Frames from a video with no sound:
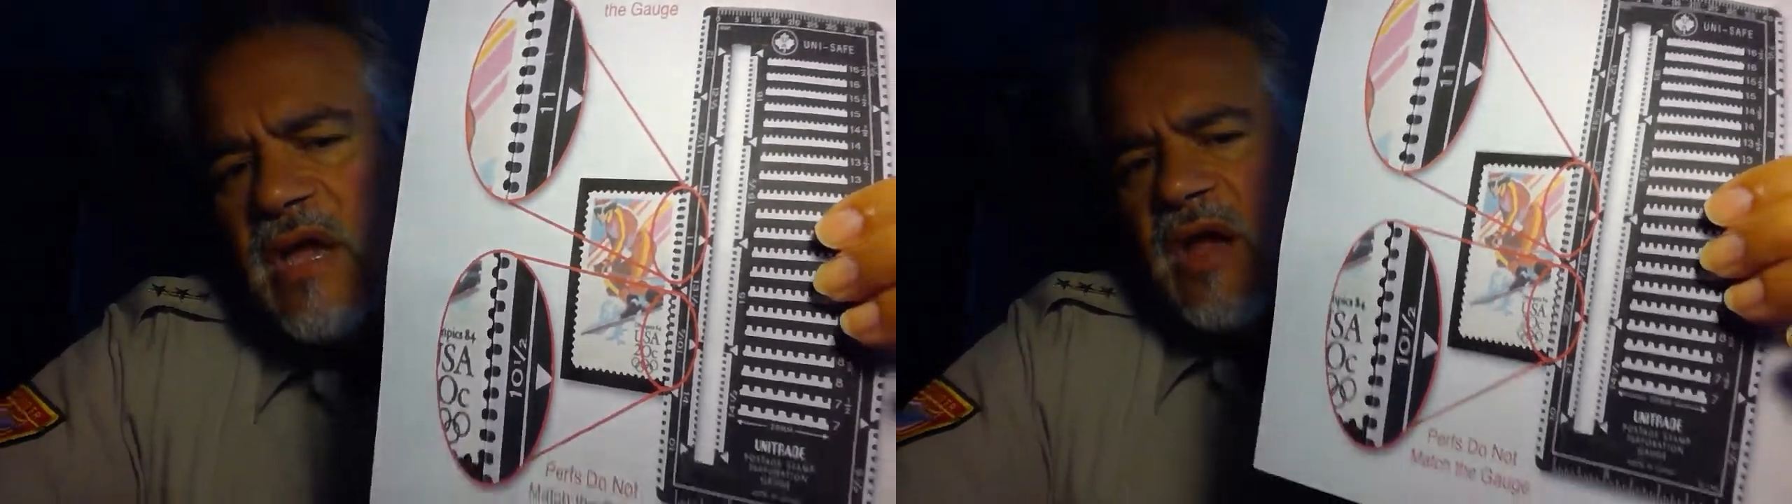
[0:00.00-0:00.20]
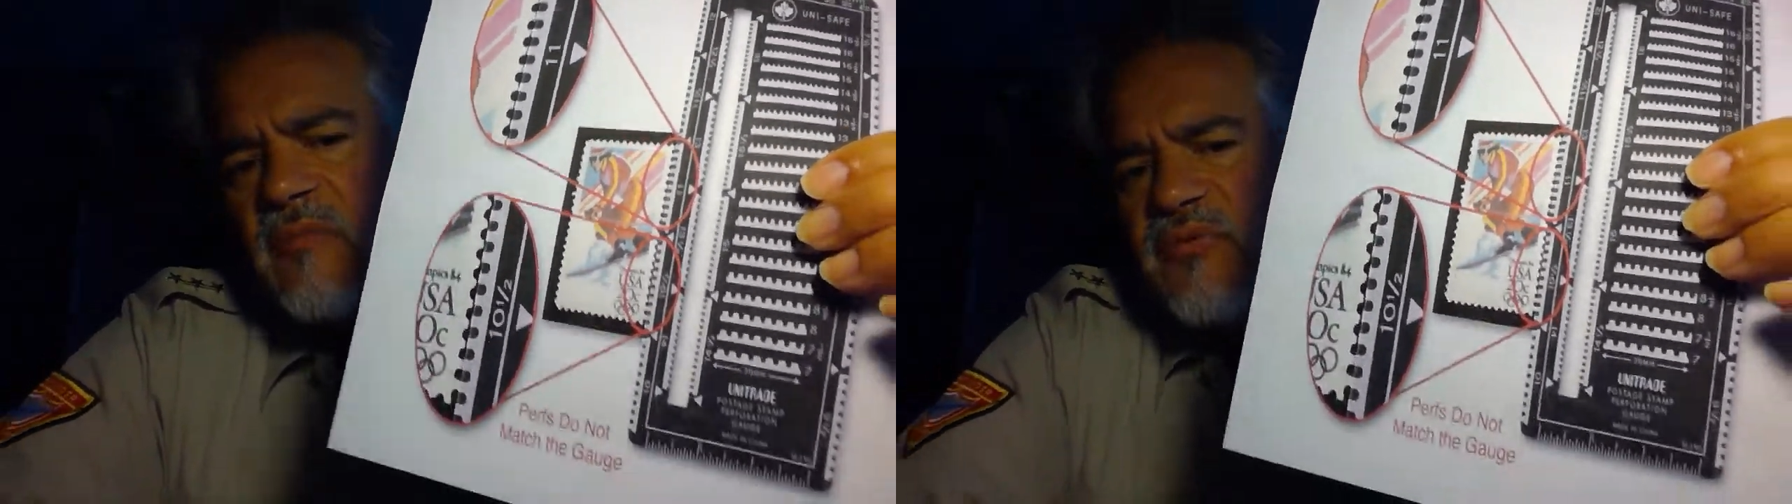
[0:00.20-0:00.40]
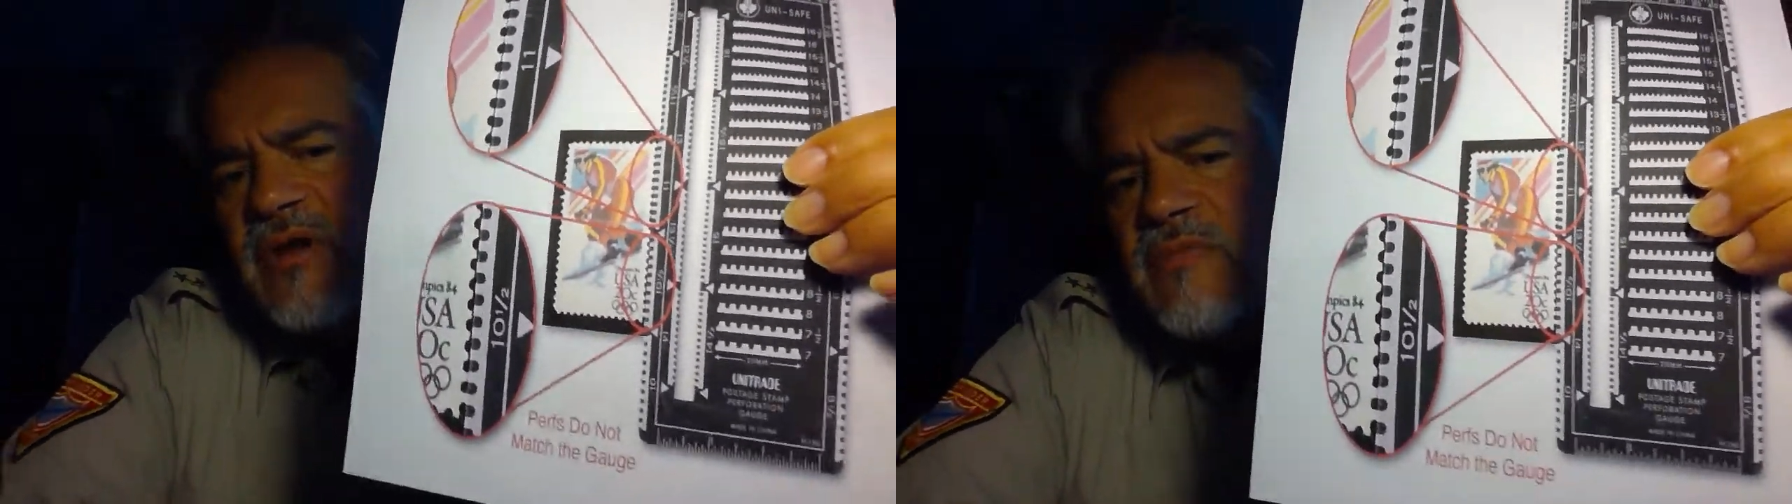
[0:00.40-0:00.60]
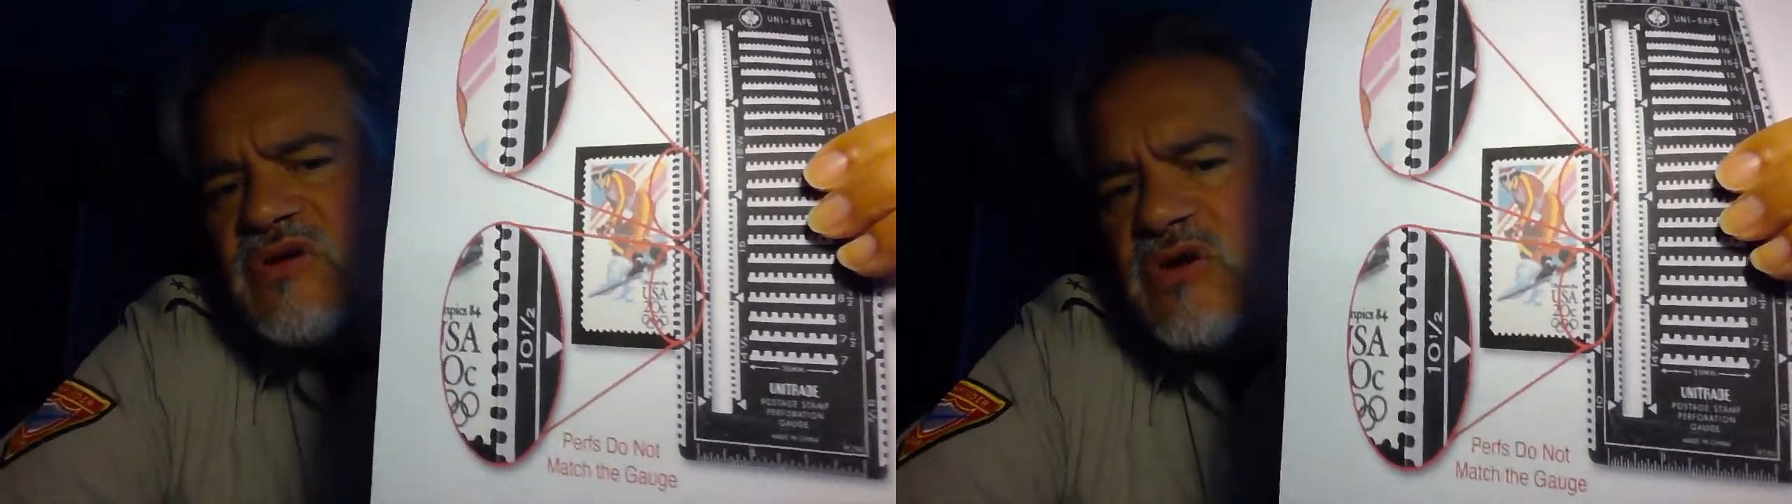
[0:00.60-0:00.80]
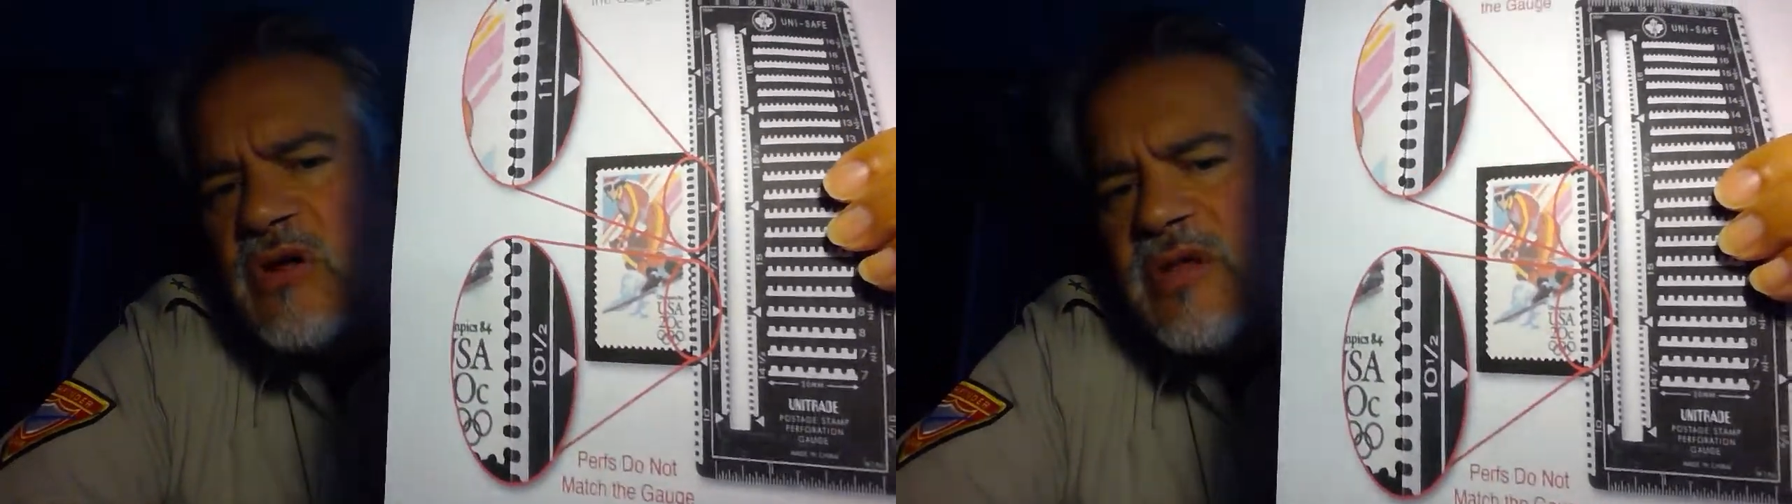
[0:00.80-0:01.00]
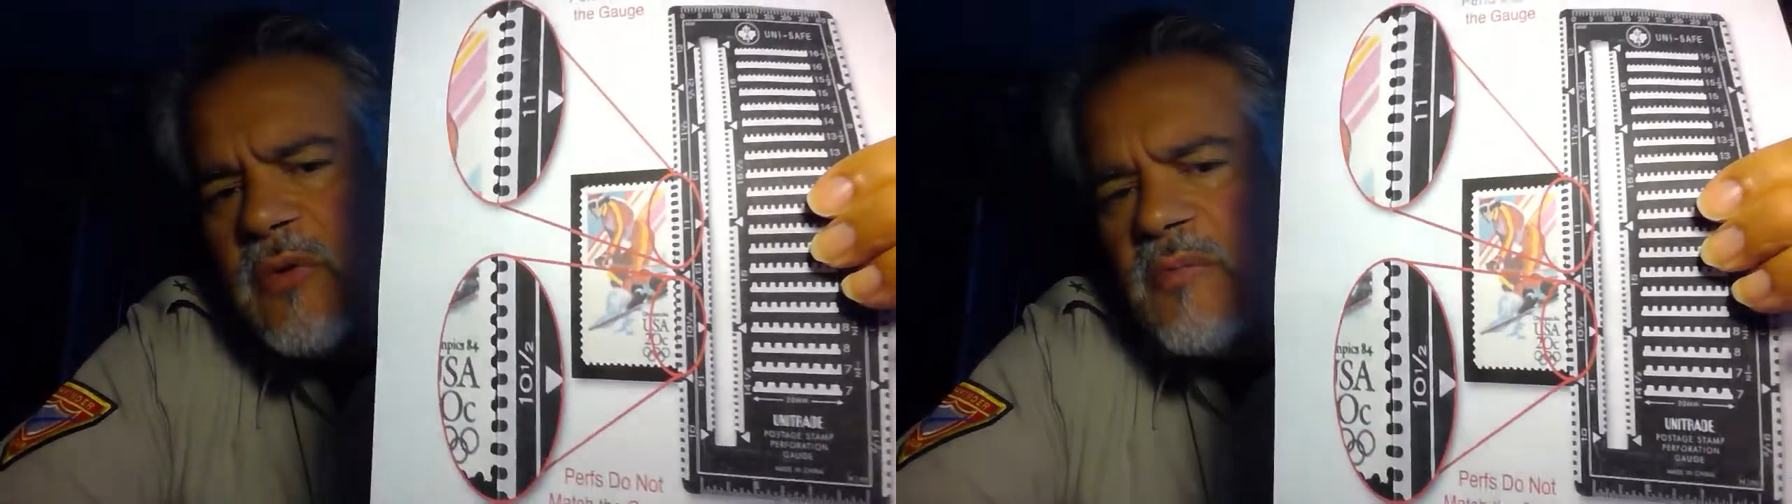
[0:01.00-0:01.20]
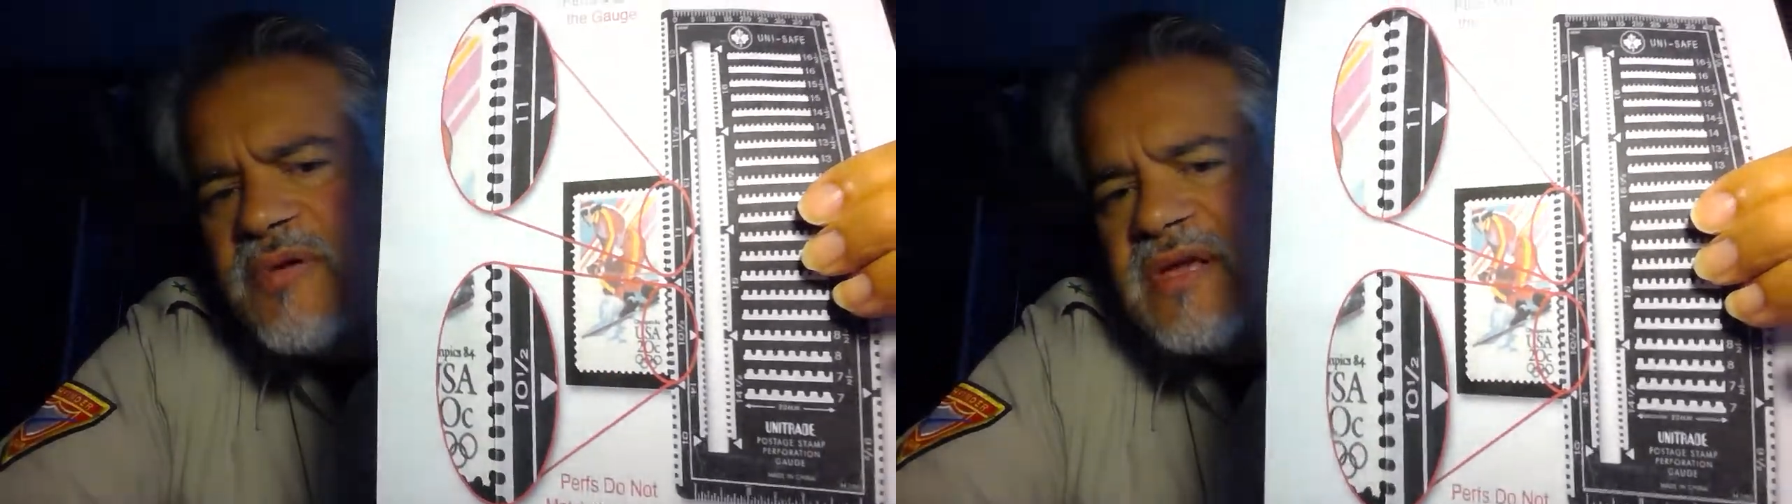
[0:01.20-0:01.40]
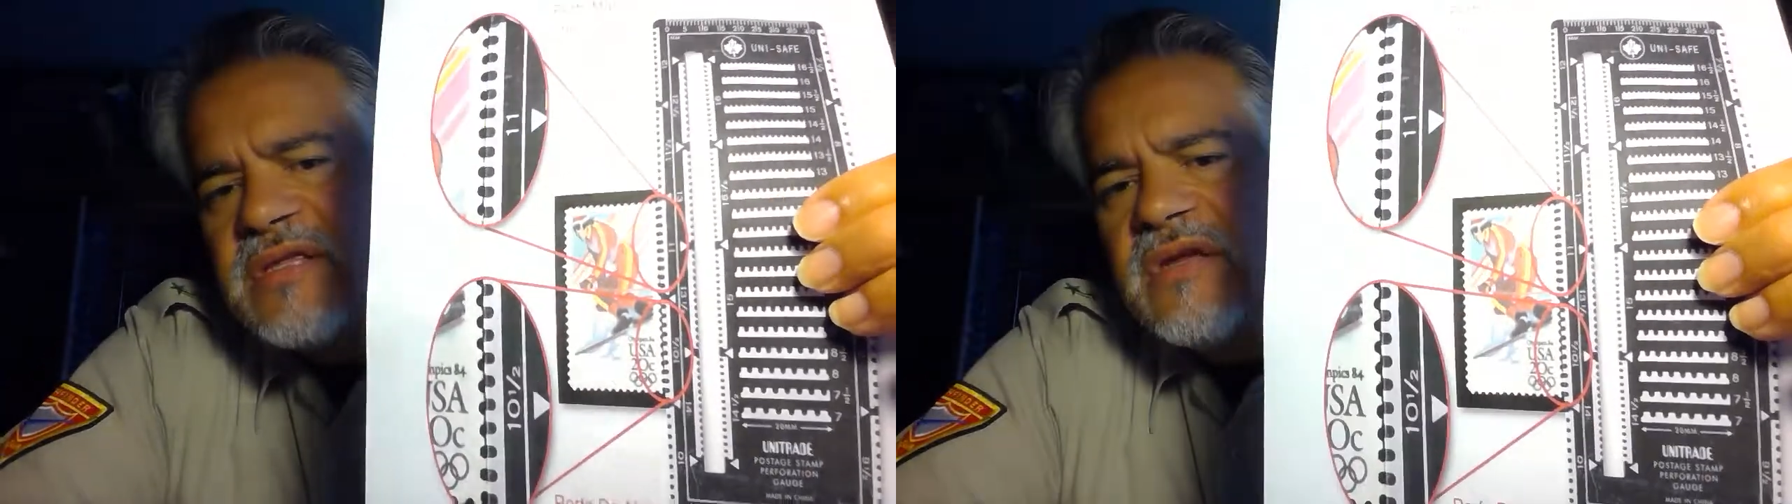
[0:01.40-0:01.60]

and pretty much all they were placed